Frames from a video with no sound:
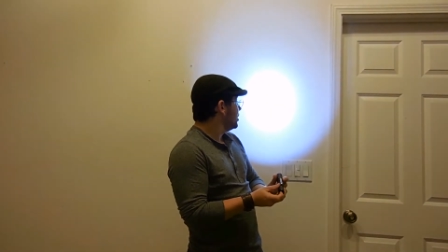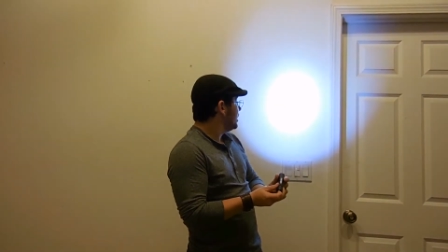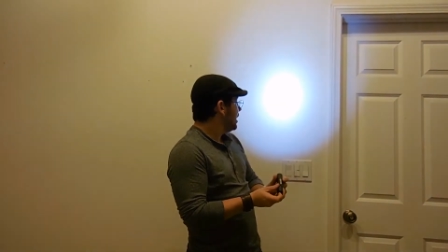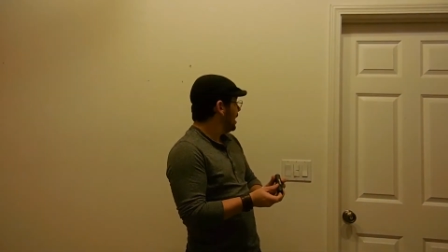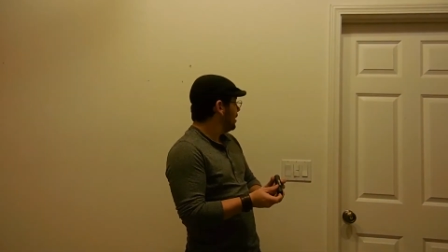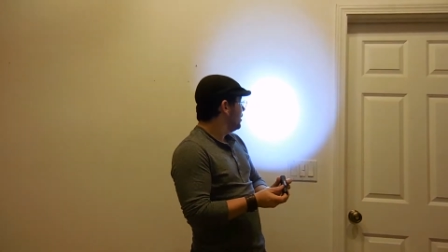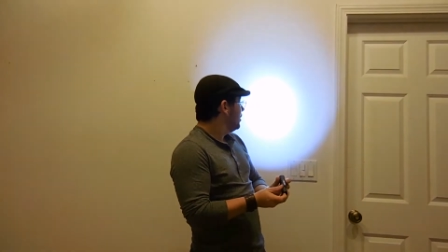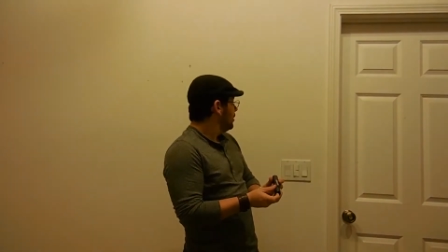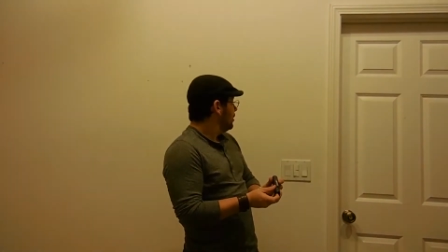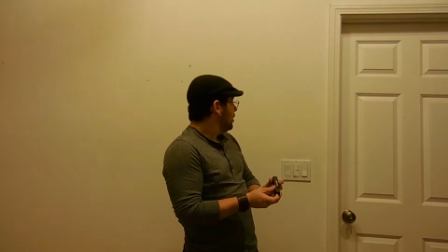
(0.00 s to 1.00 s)
see that.
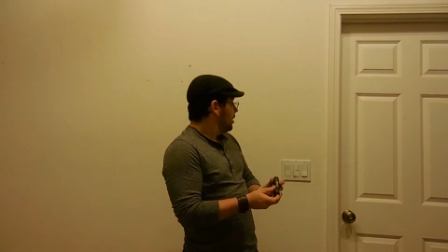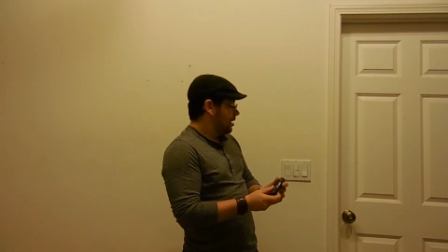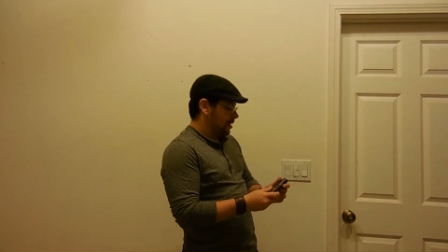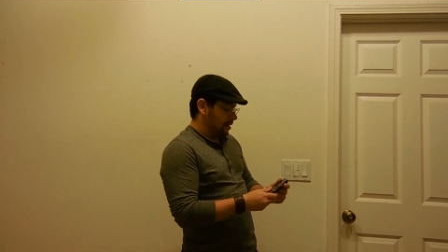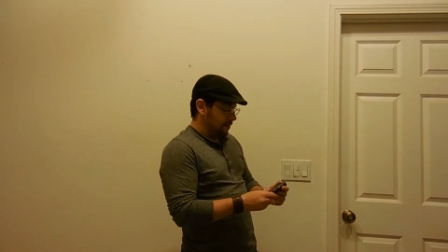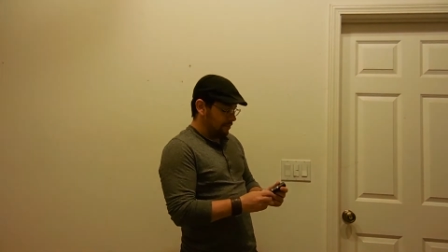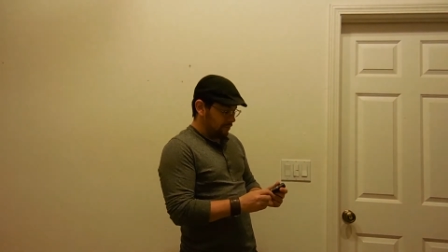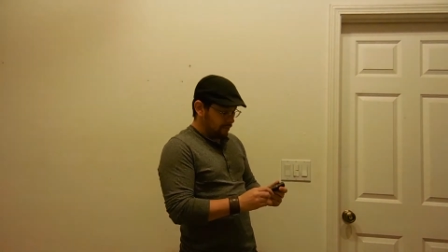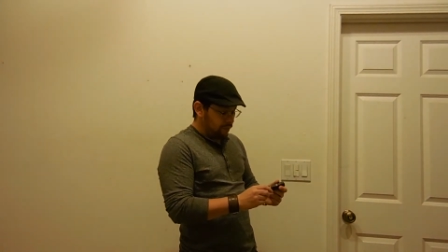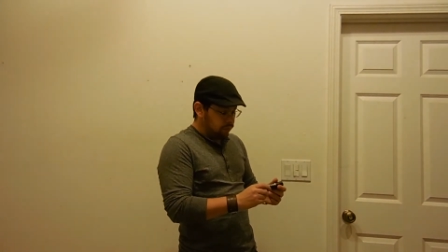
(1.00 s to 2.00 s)
Now
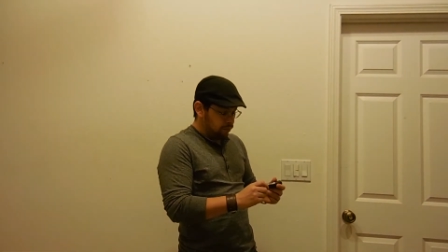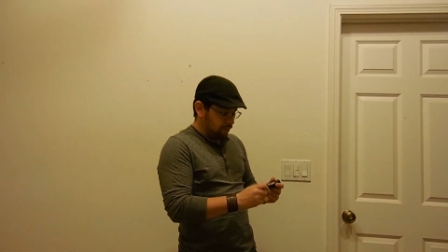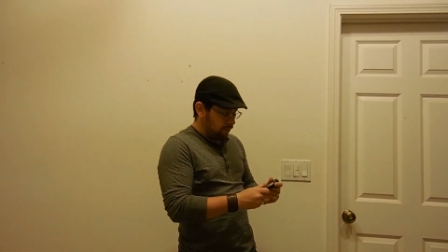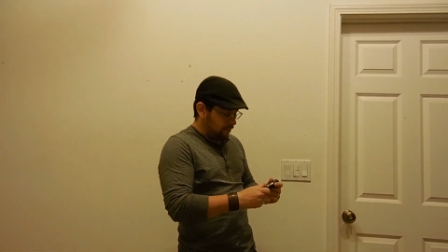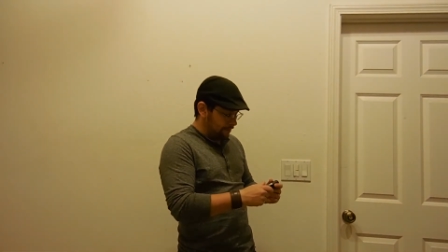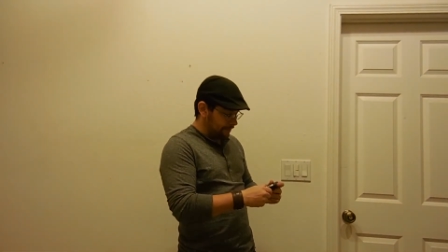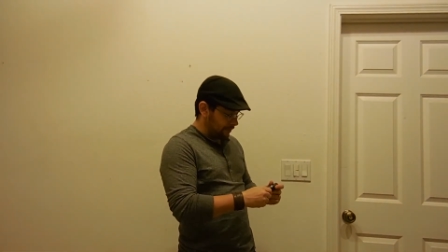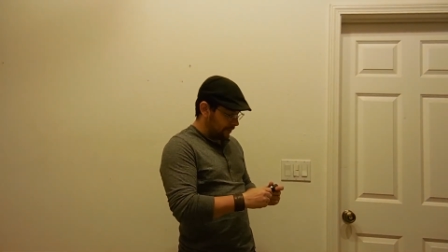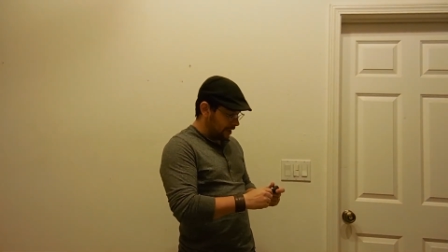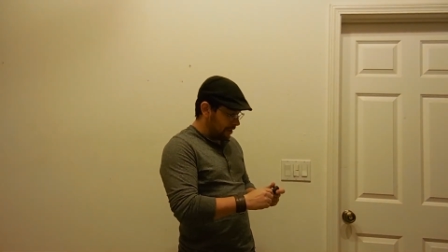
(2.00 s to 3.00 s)

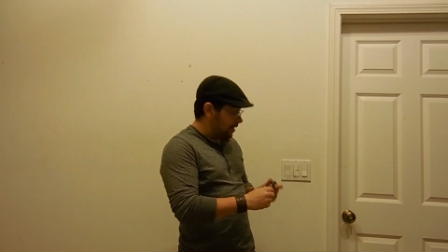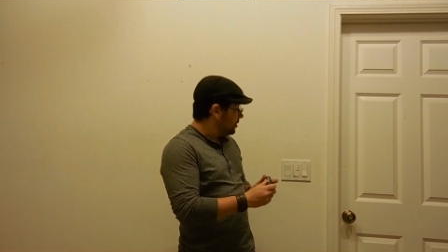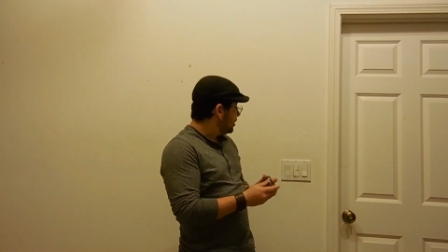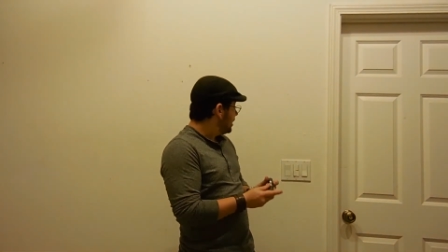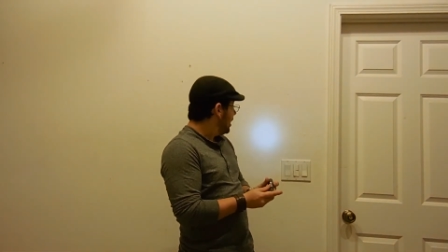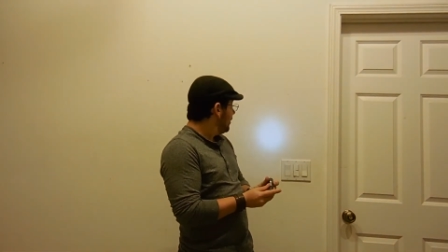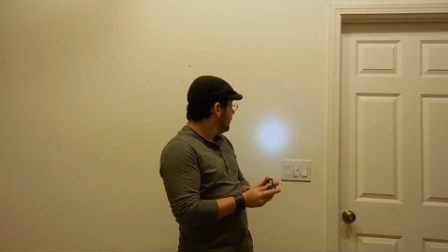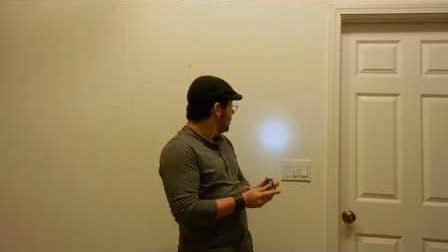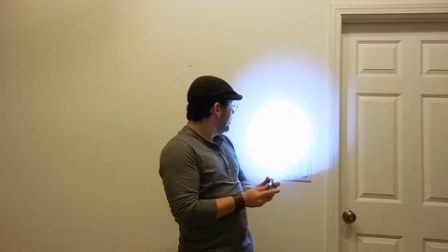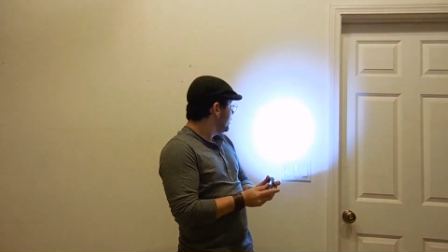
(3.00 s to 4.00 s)
it does have
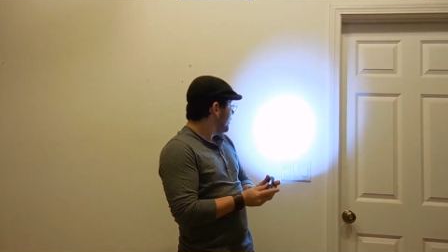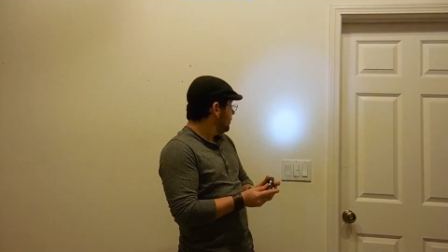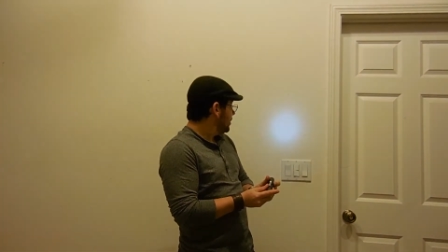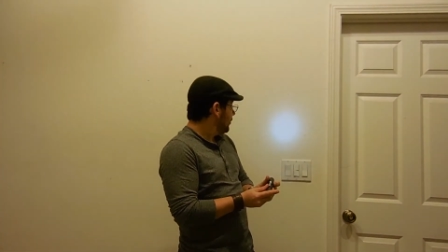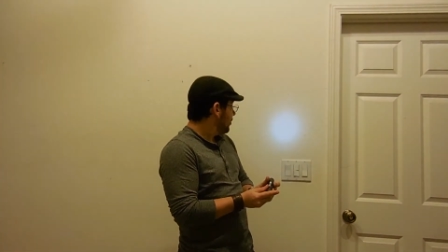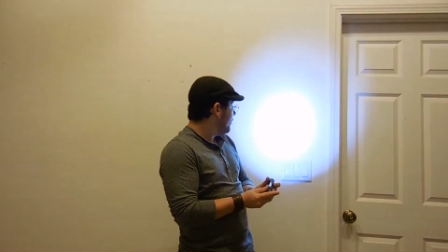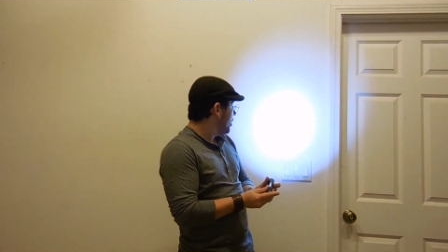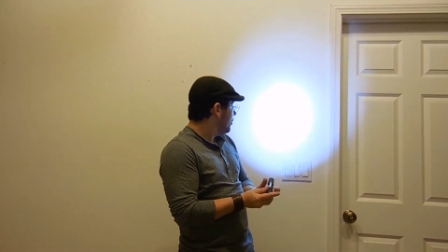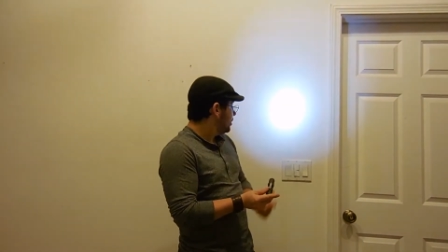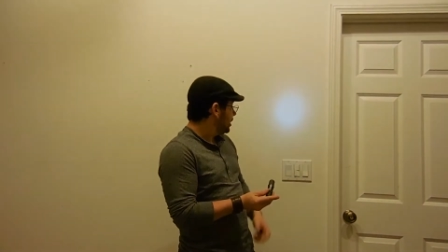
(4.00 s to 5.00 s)
some different
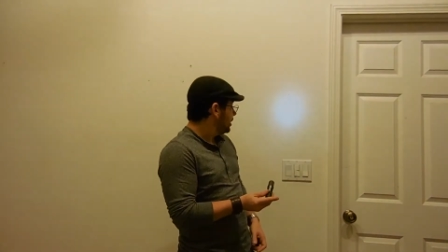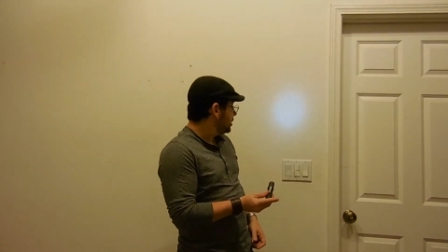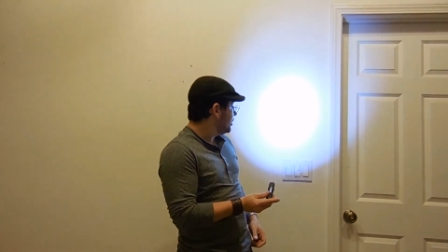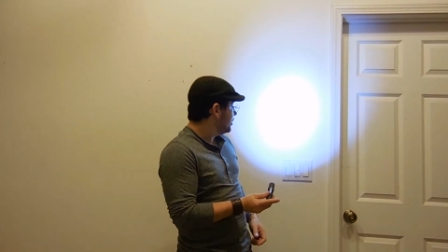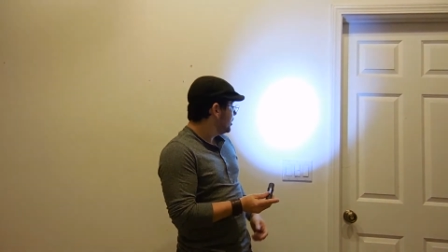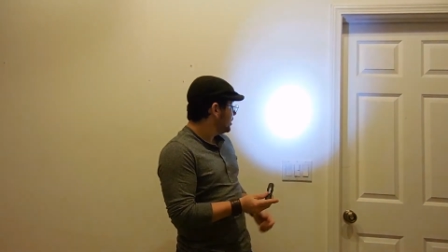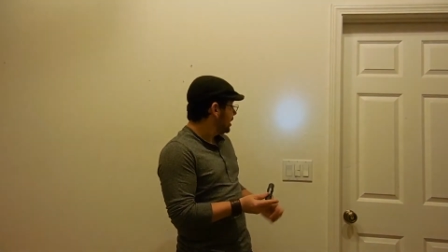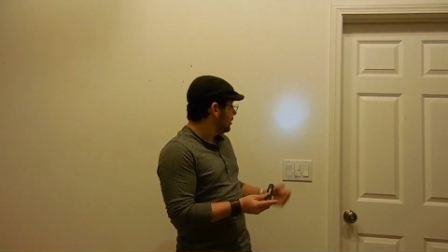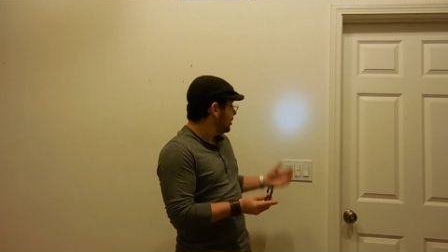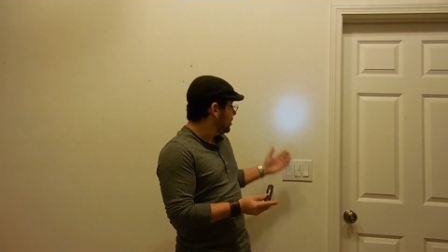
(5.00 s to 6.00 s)
modes, like this is
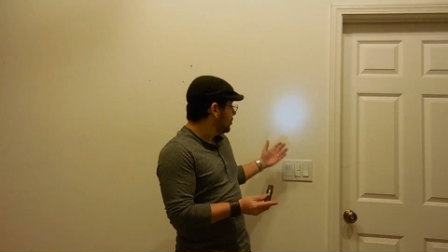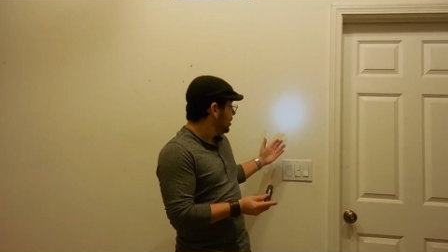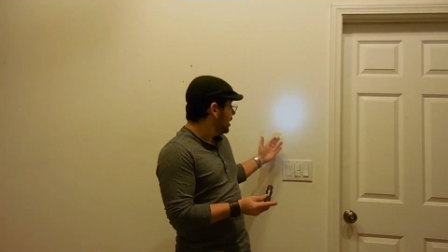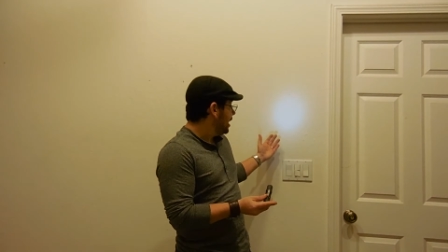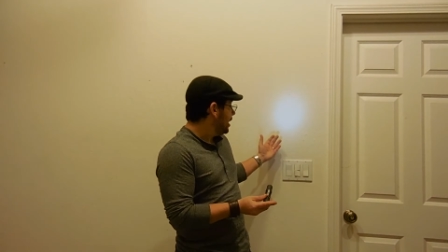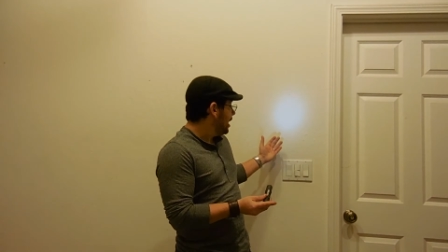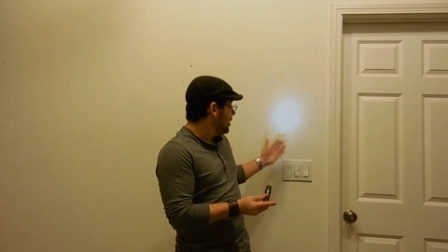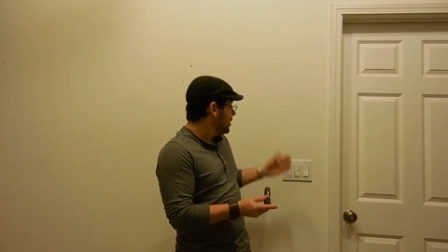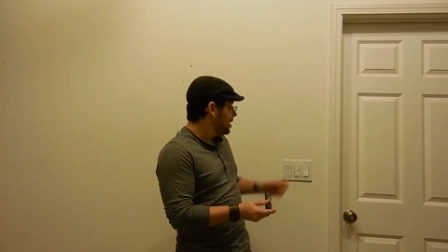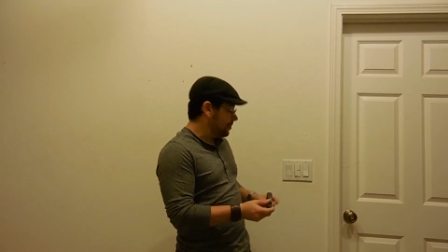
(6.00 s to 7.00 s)
cycling between a high,
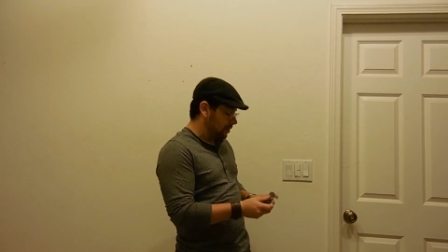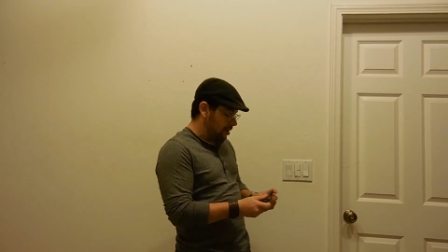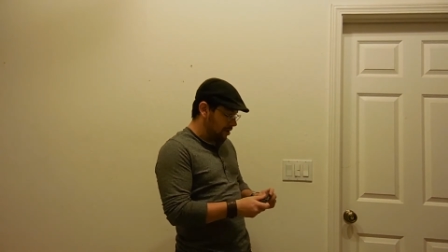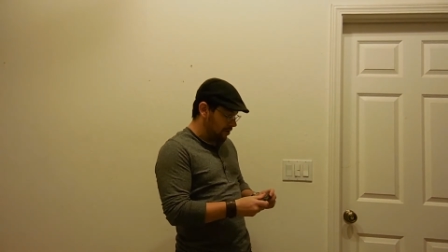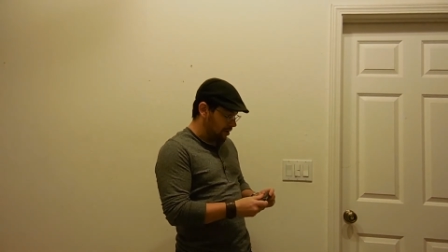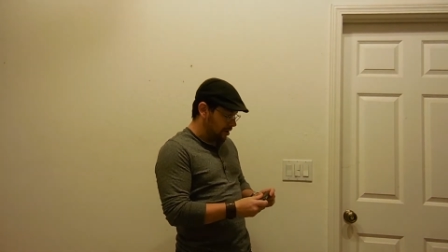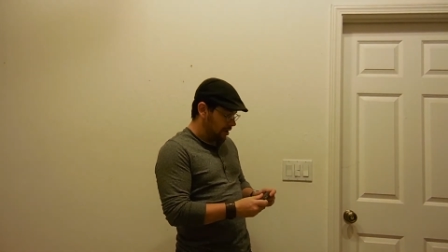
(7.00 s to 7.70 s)
medium, low.